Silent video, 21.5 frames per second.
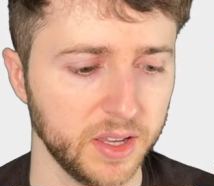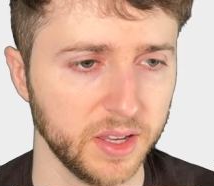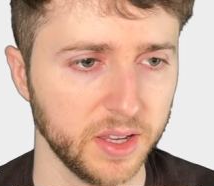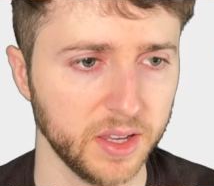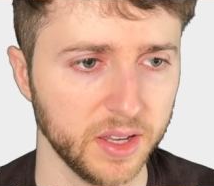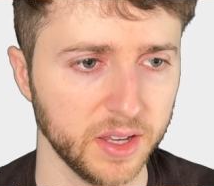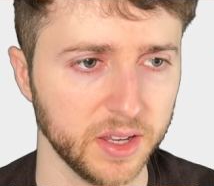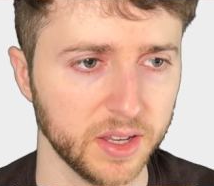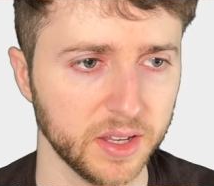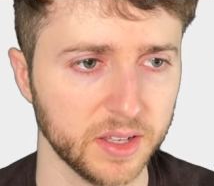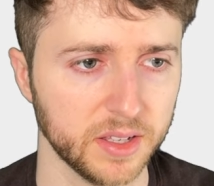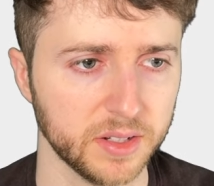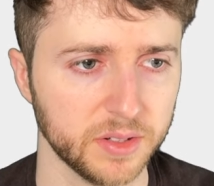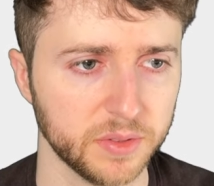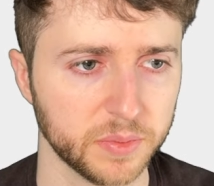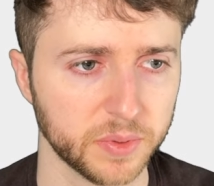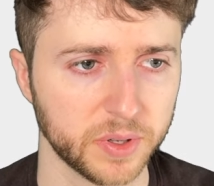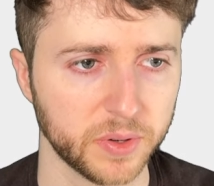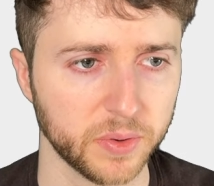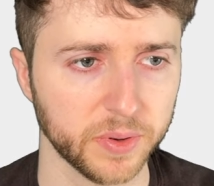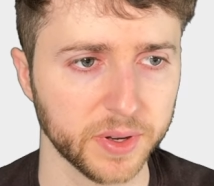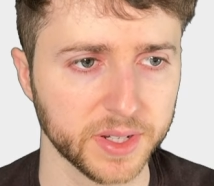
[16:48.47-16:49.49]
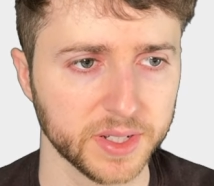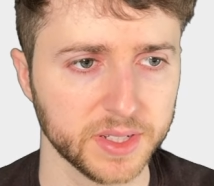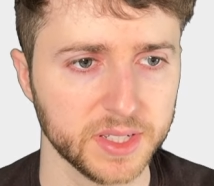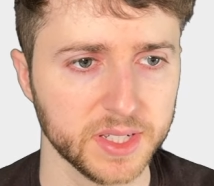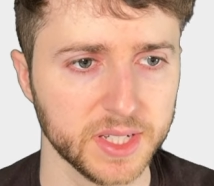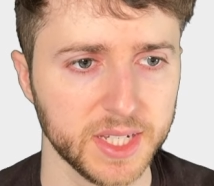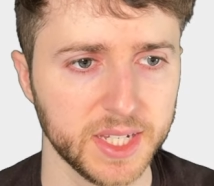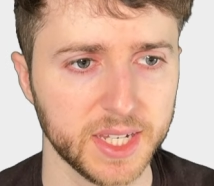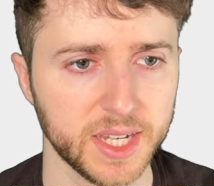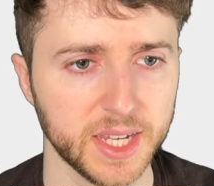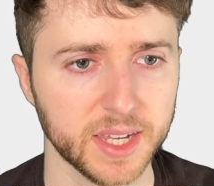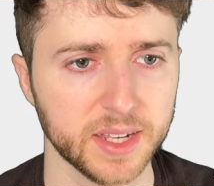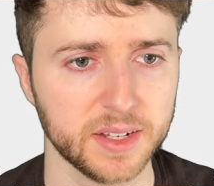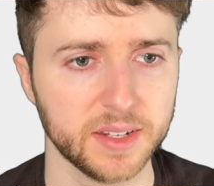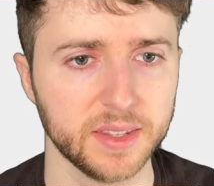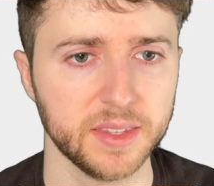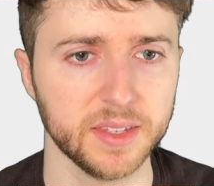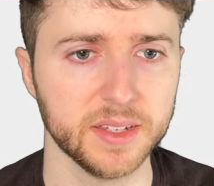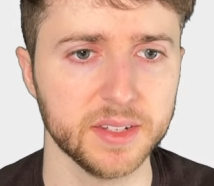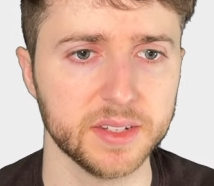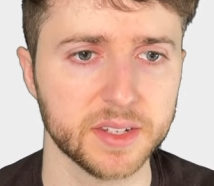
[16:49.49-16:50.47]
And we're going to get
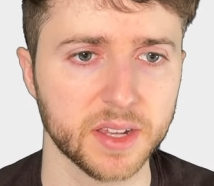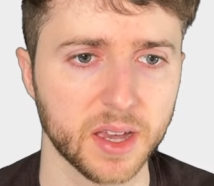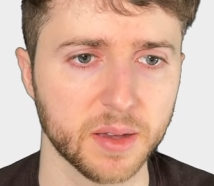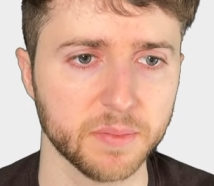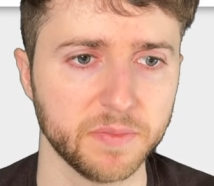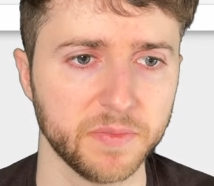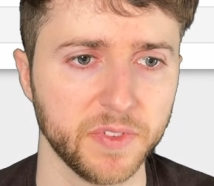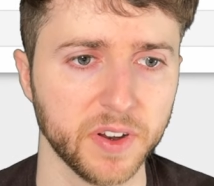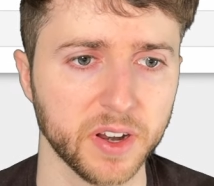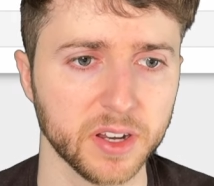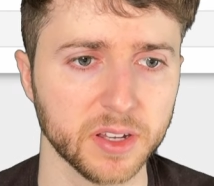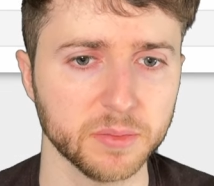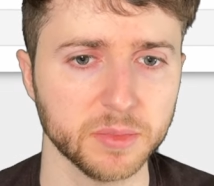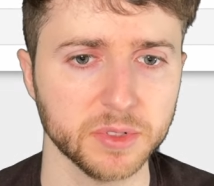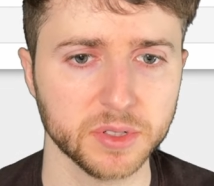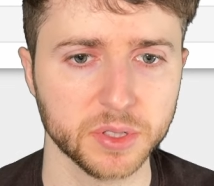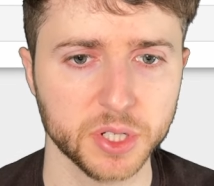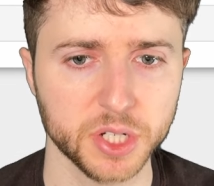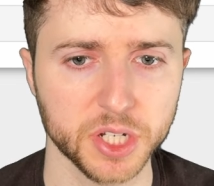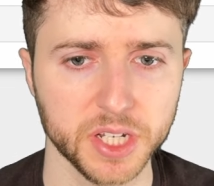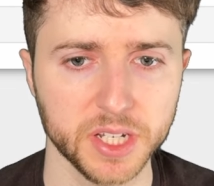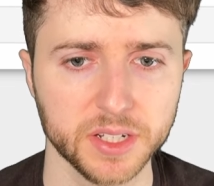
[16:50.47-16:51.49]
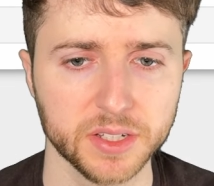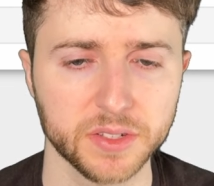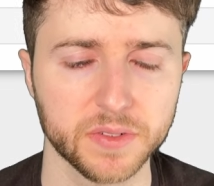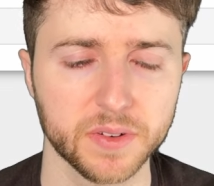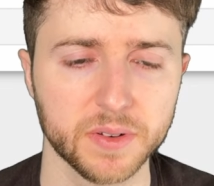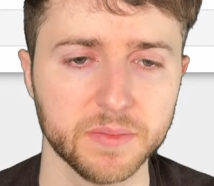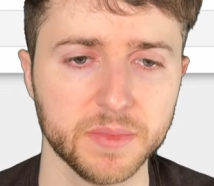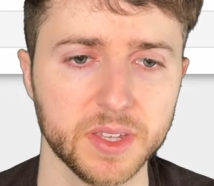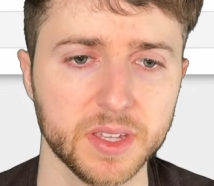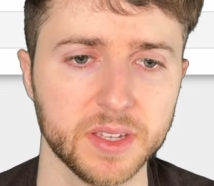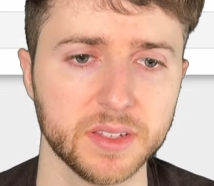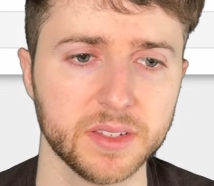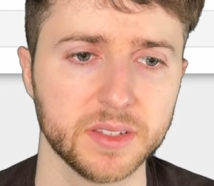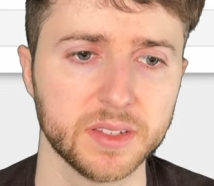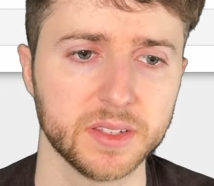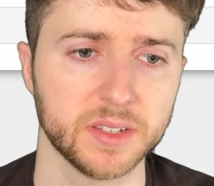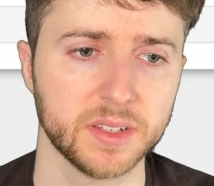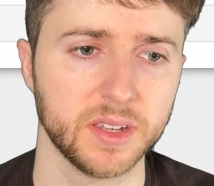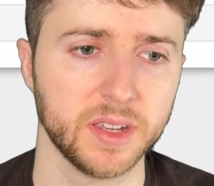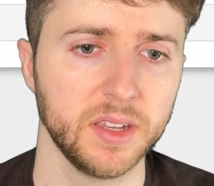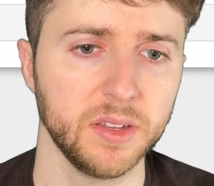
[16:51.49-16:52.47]
the top variable genes from
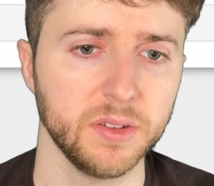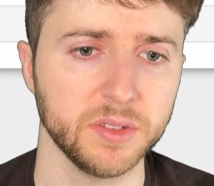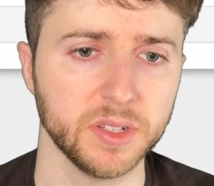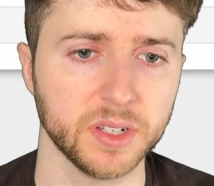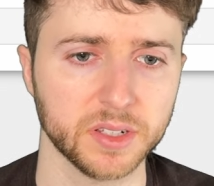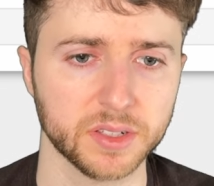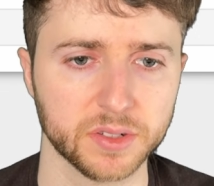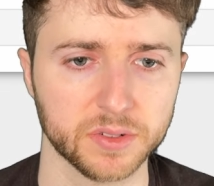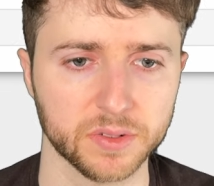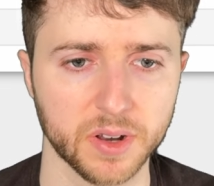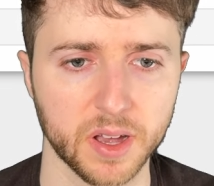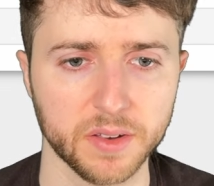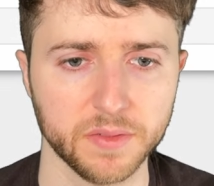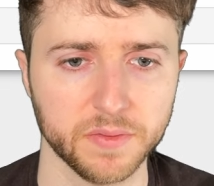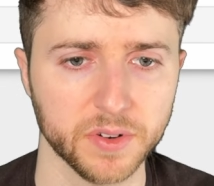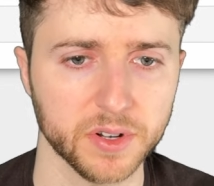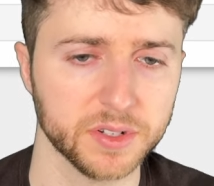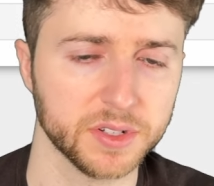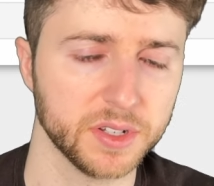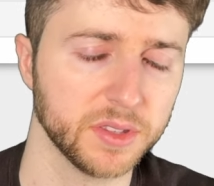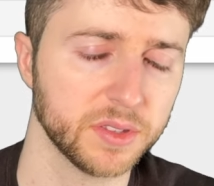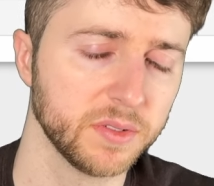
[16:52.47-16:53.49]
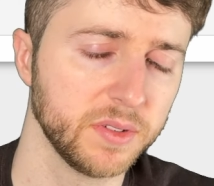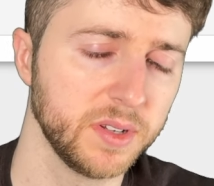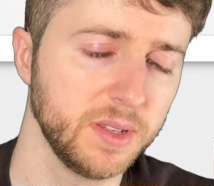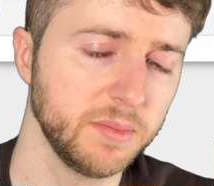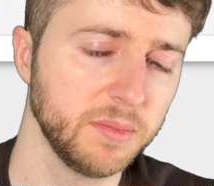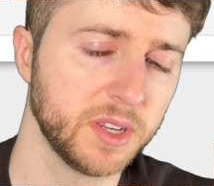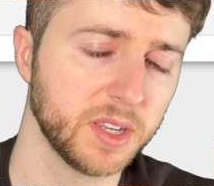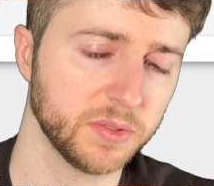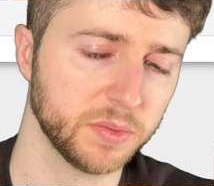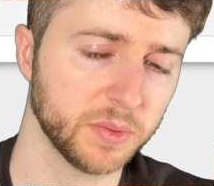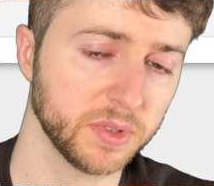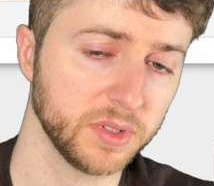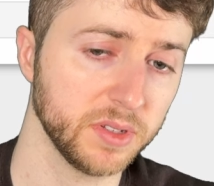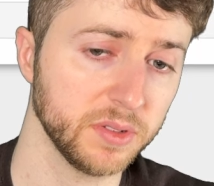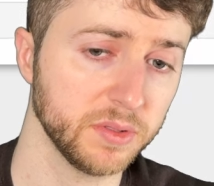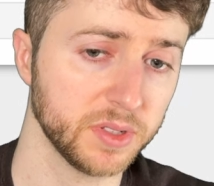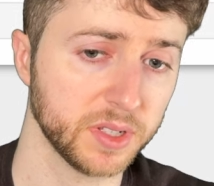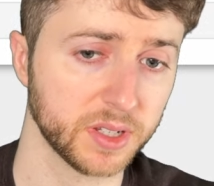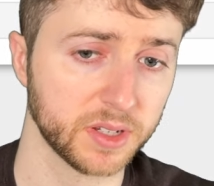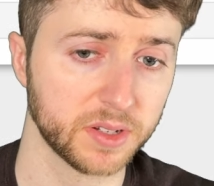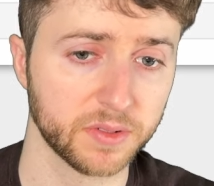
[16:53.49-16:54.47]
this using Seurat version 3 because we're
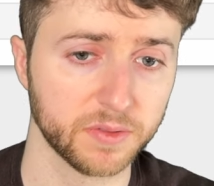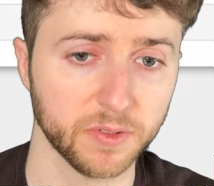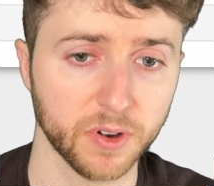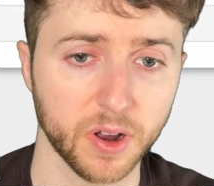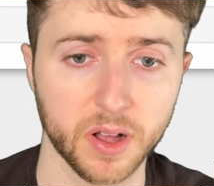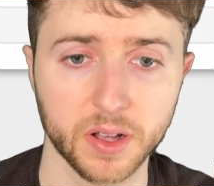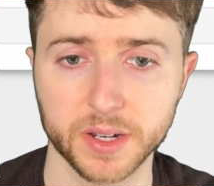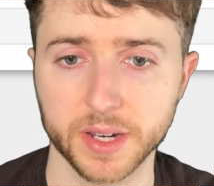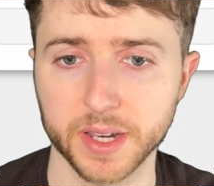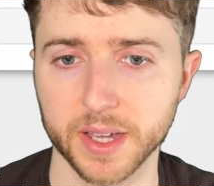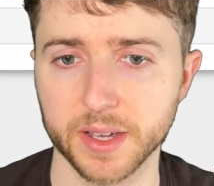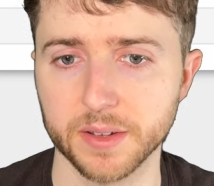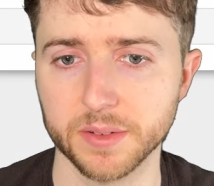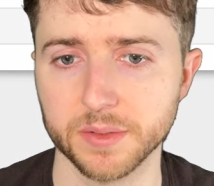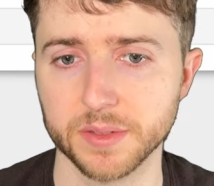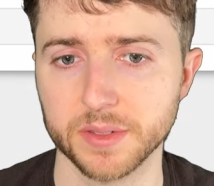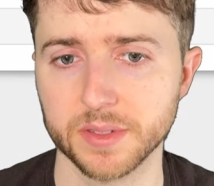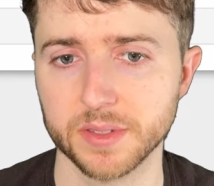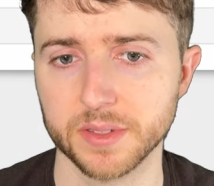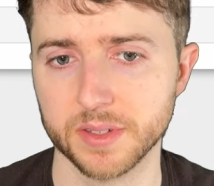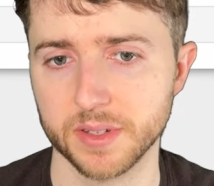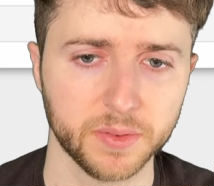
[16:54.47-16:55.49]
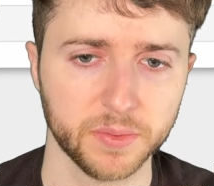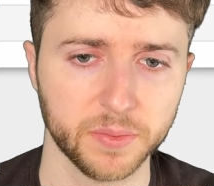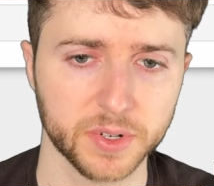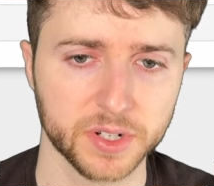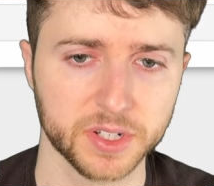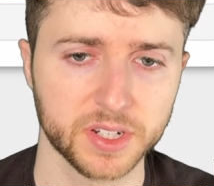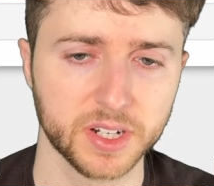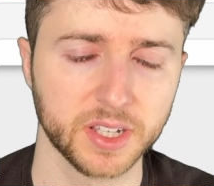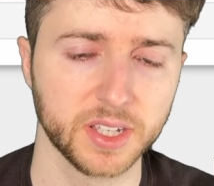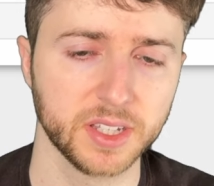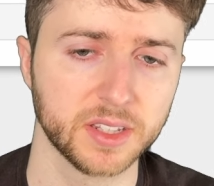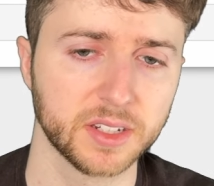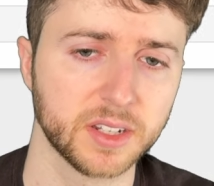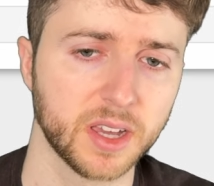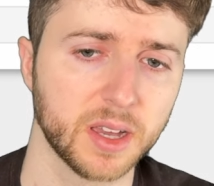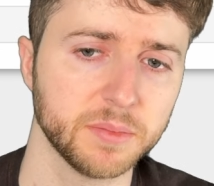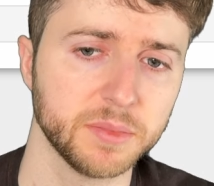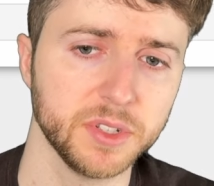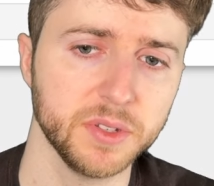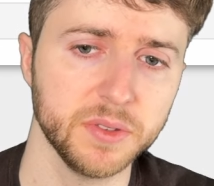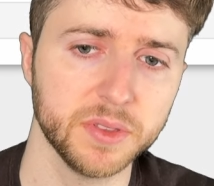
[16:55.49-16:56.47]
using raw counts. We're just going to get the
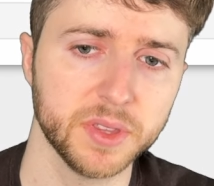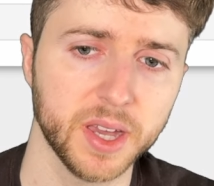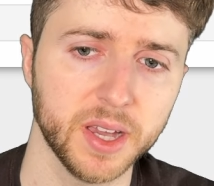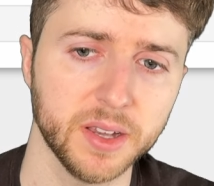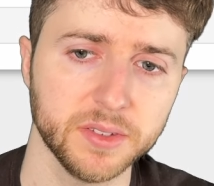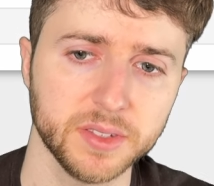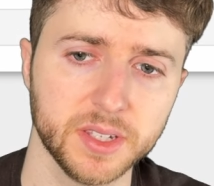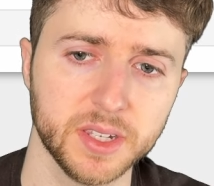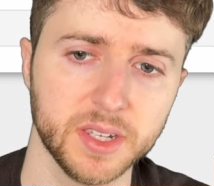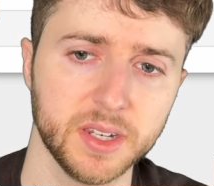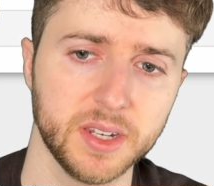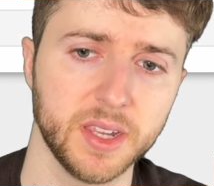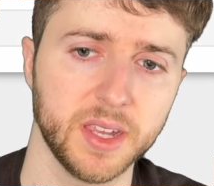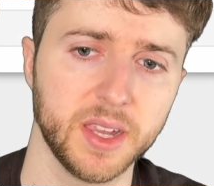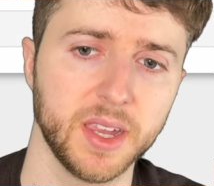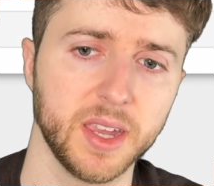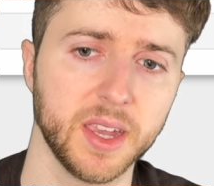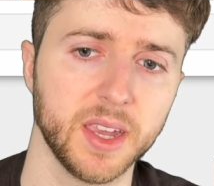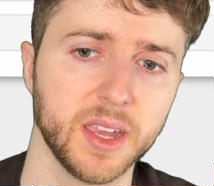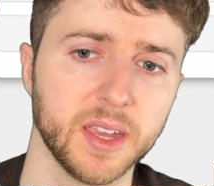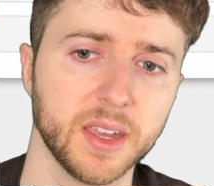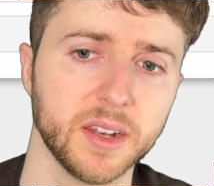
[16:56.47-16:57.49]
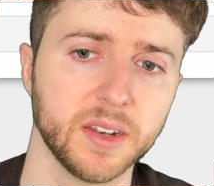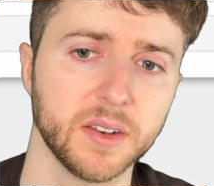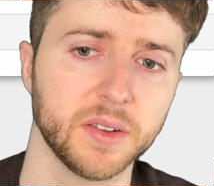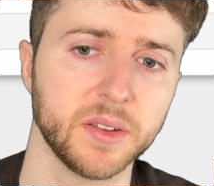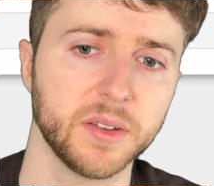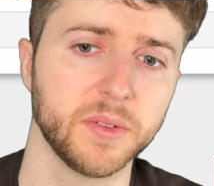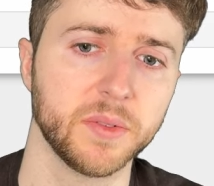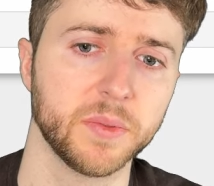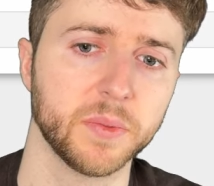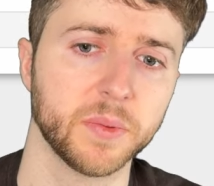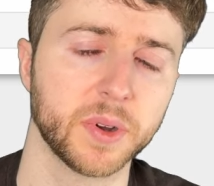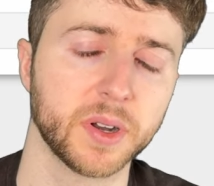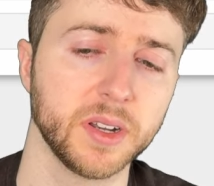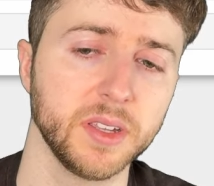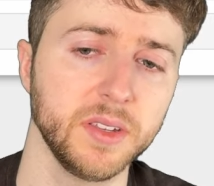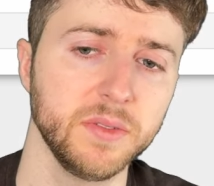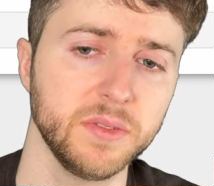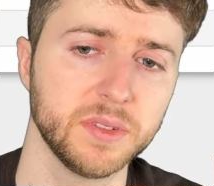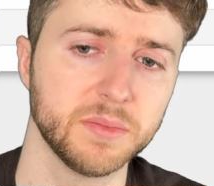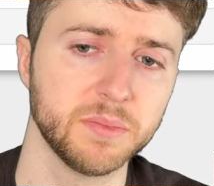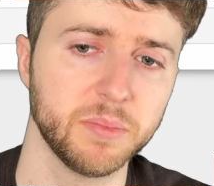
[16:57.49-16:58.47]
top 2000, and we're going to
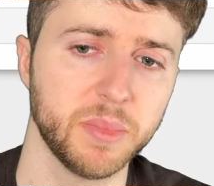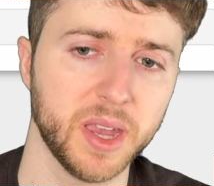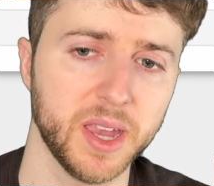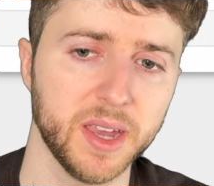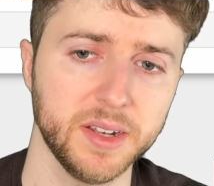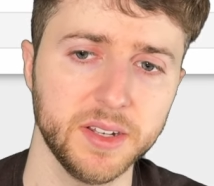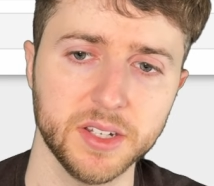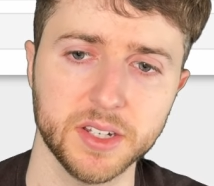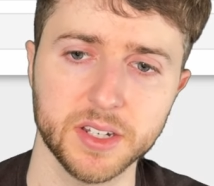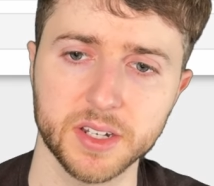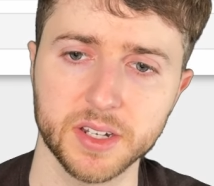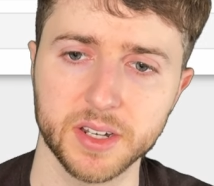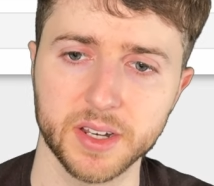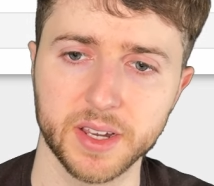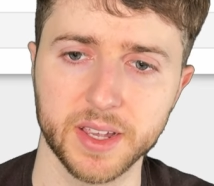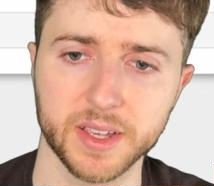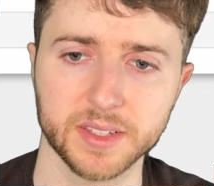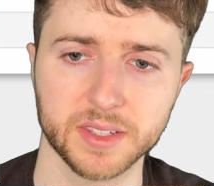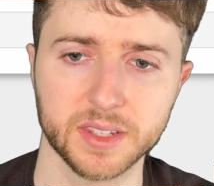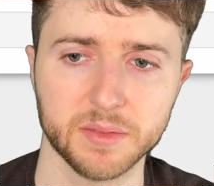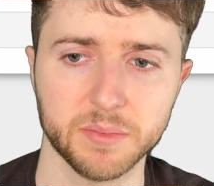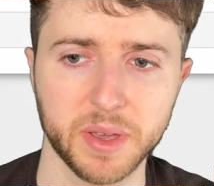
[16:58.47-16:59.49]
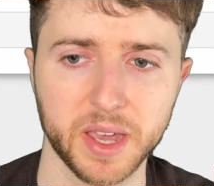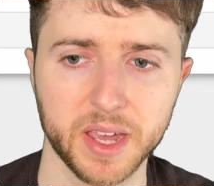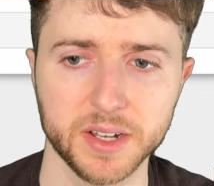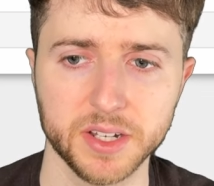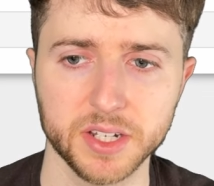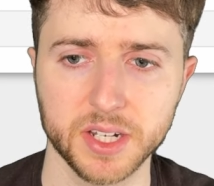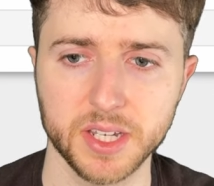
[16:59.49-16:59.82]
use batch as the batch